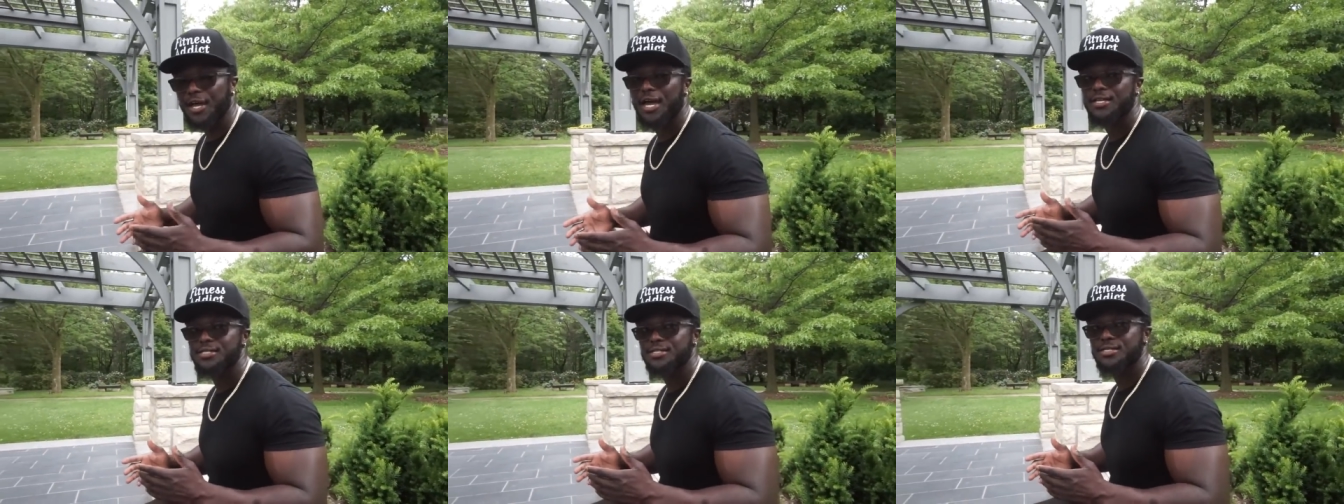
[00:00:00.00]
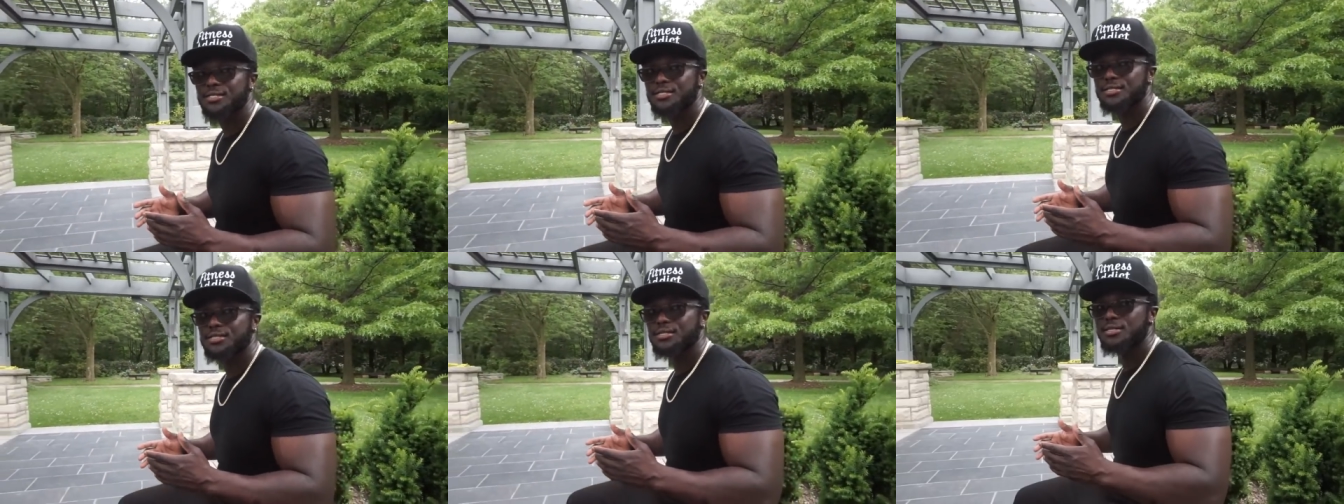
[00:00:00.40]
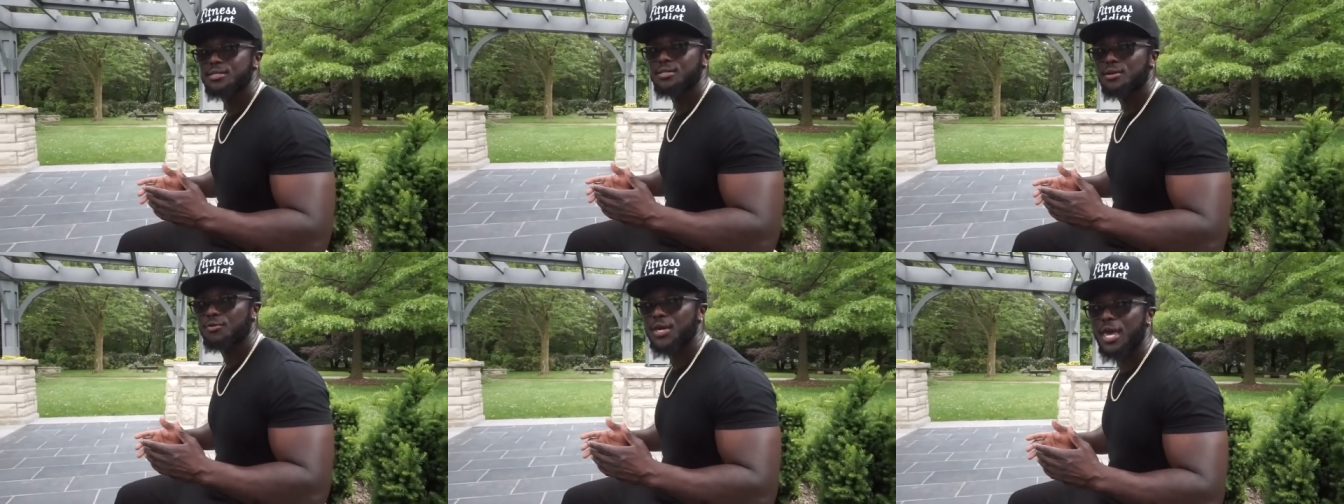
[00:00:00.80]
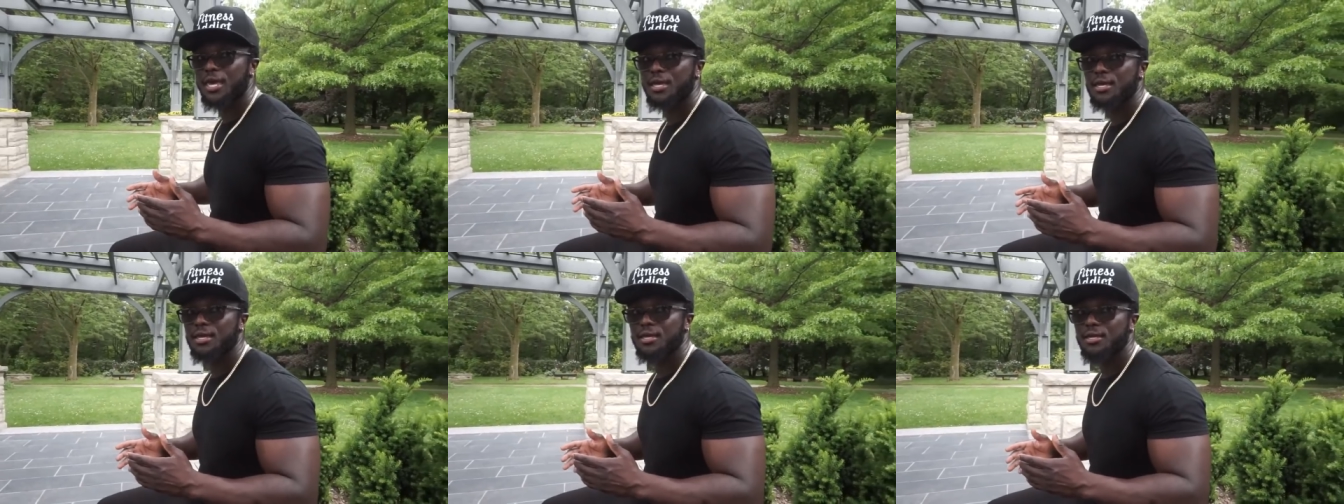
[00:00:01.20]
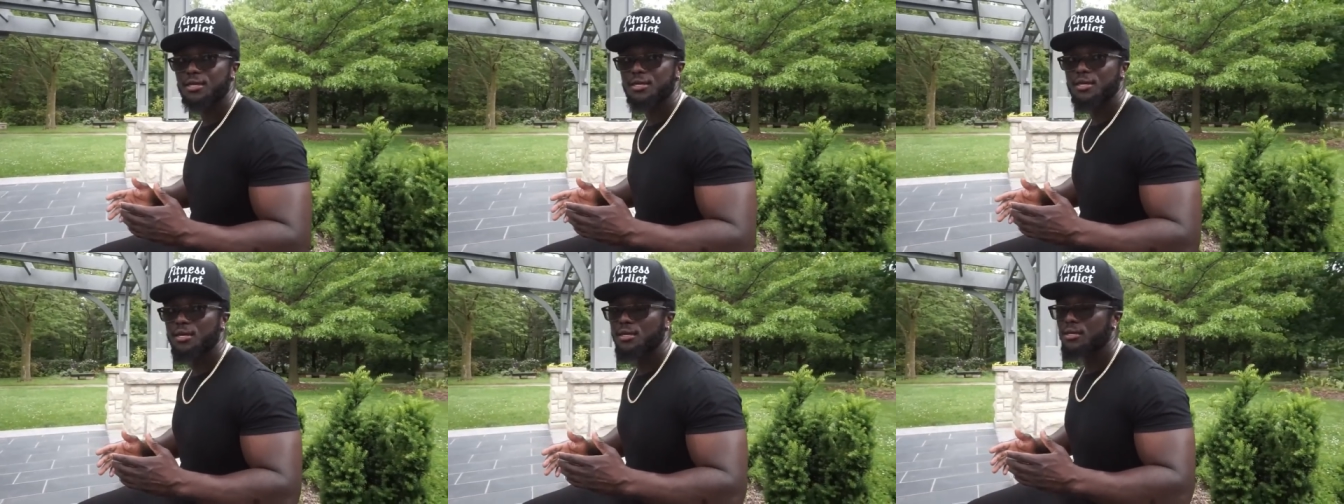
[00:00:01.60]
guys, okay?
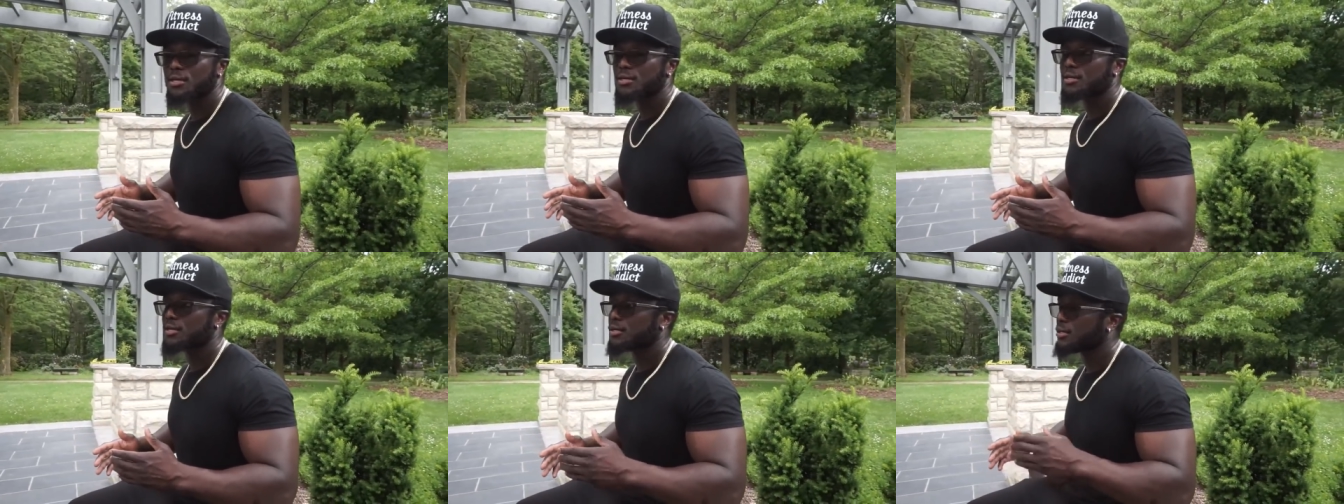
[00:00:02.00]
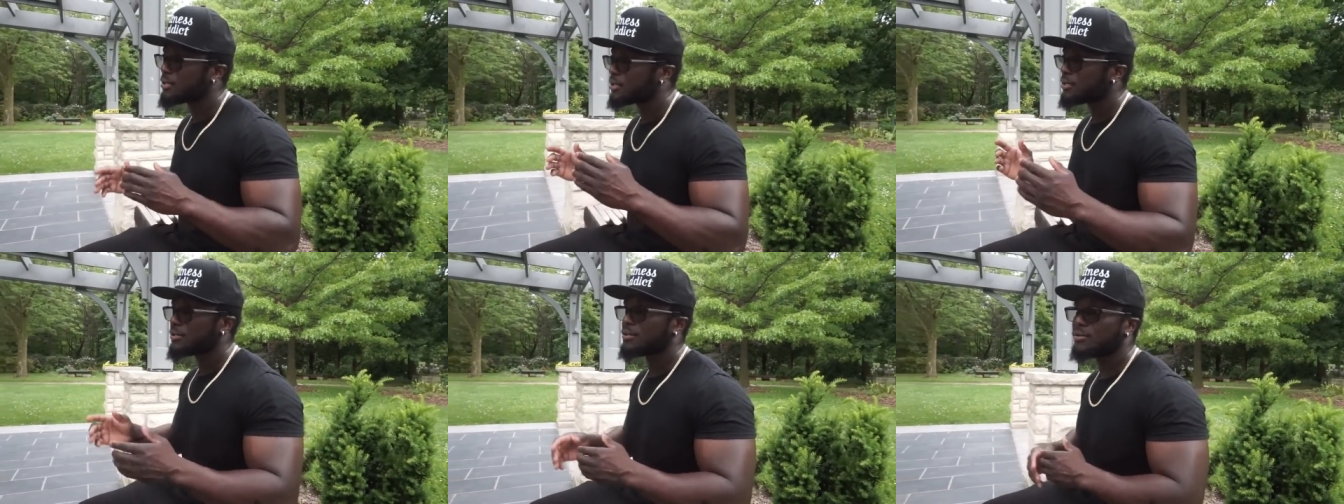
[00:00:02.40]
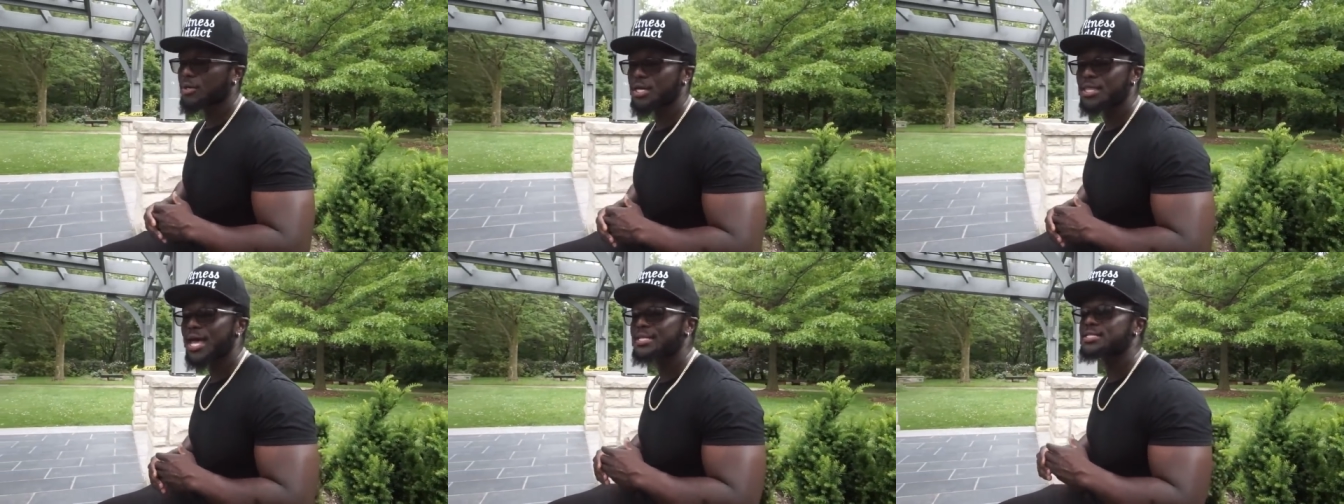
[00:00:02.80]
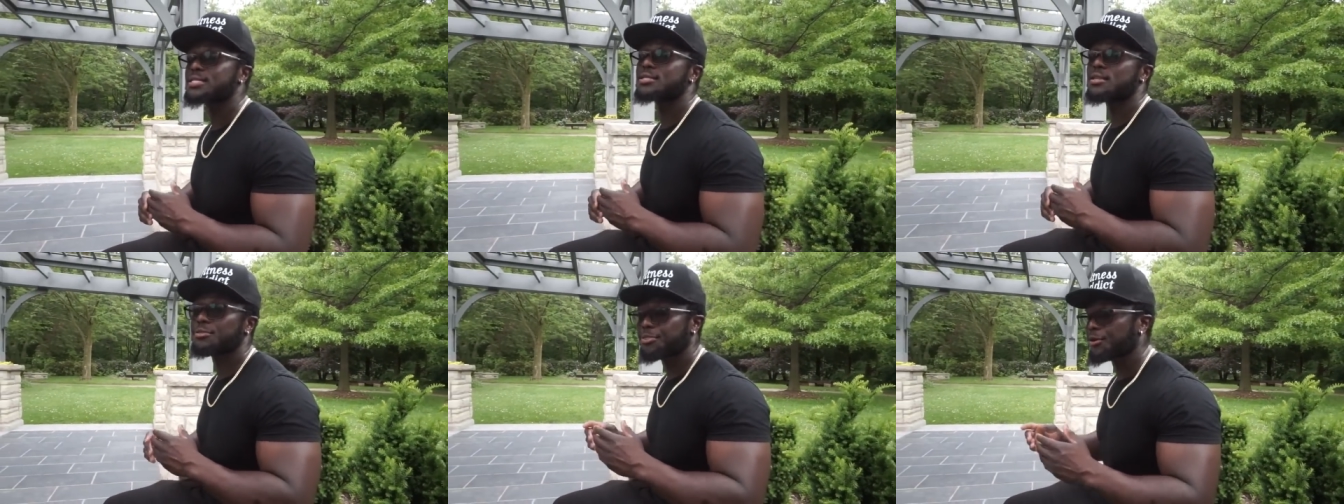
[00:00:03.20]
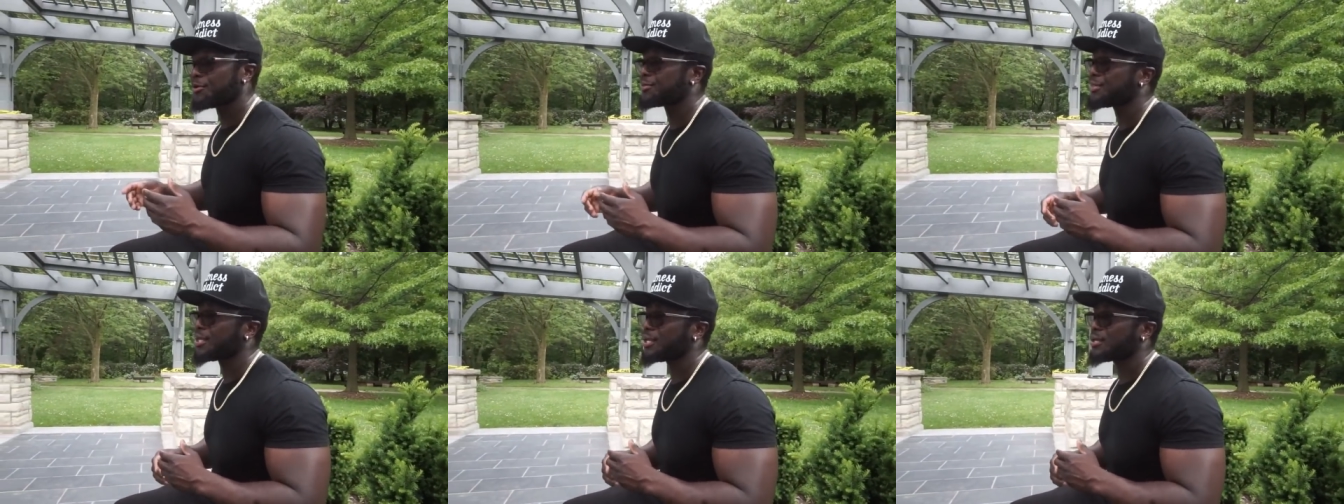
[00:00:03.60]
Okay, that's the
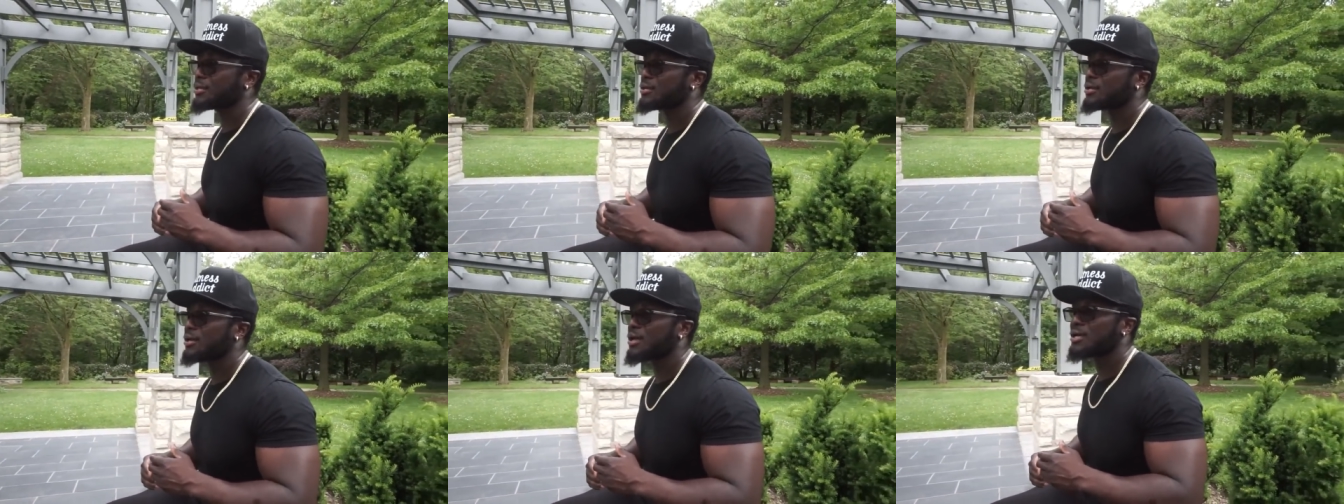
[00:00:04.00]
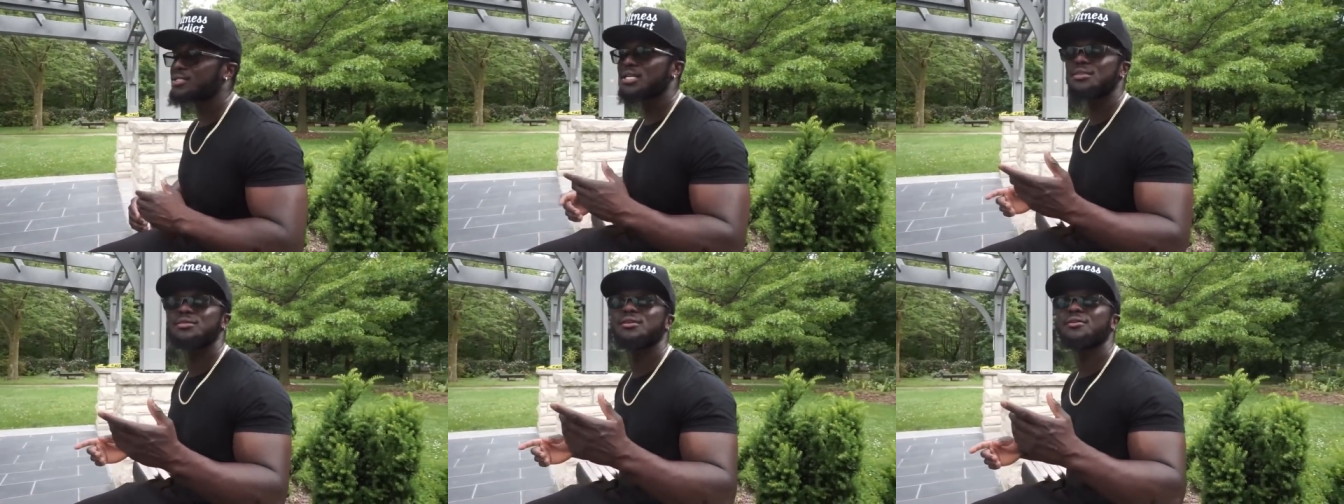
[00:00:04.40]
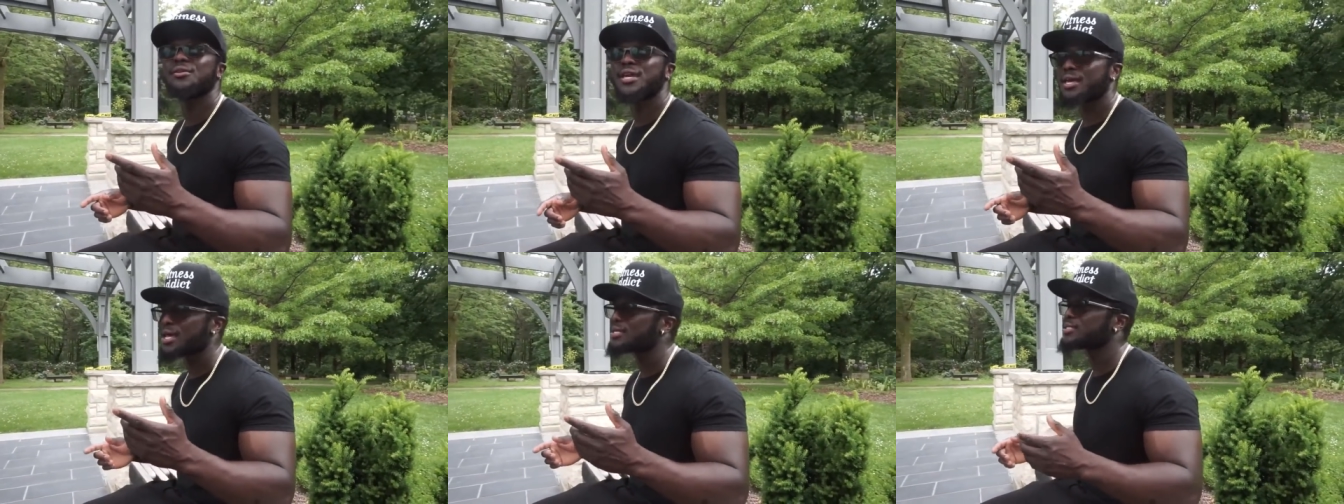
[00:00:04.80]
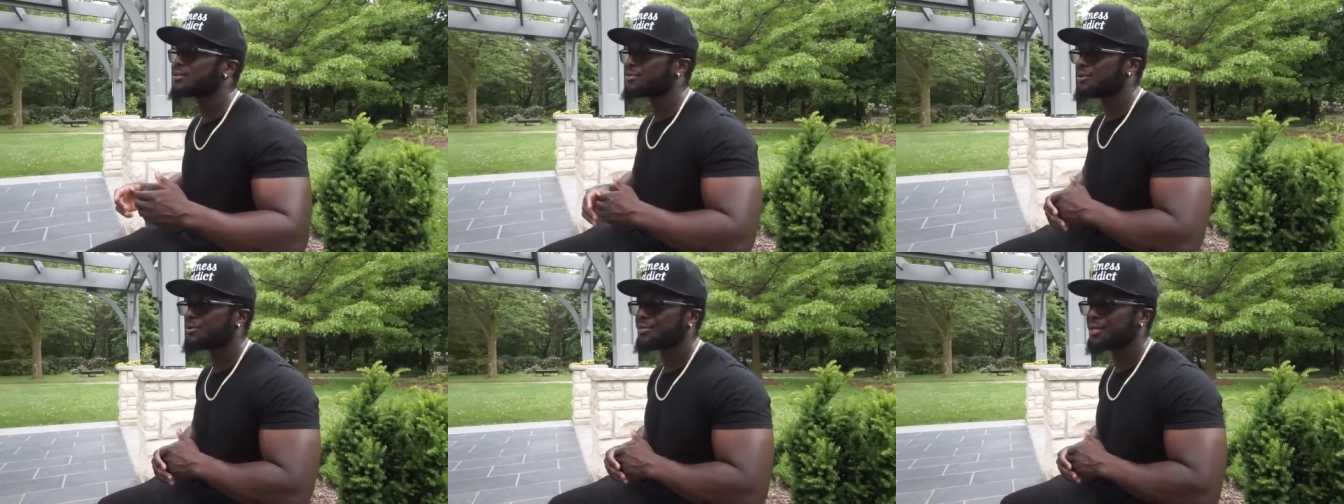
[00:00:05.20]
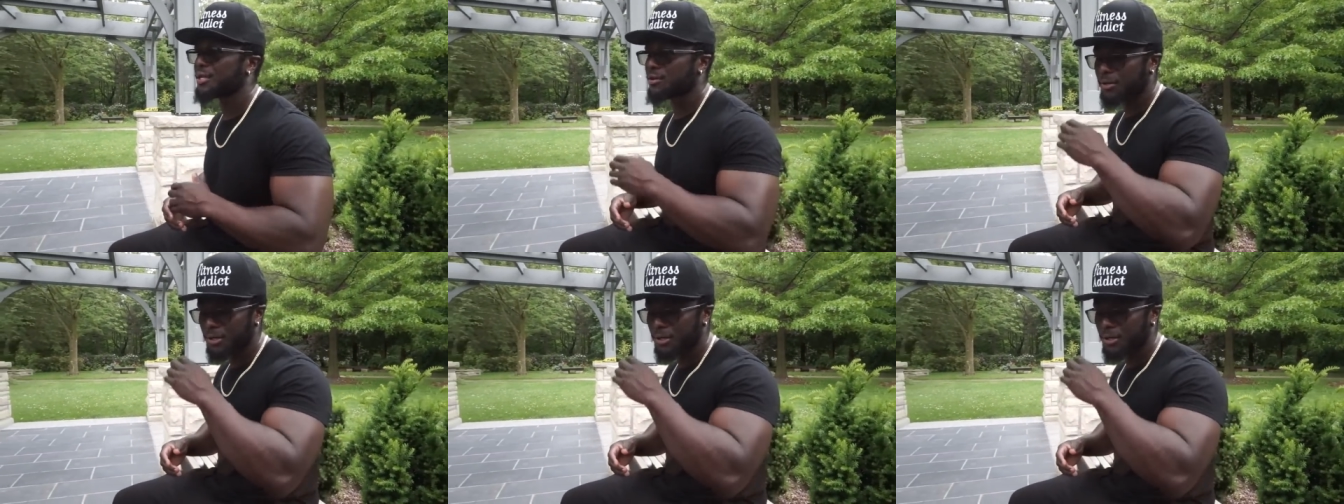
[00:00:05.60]
third thing. I'll say third, yeah, that's the third thing,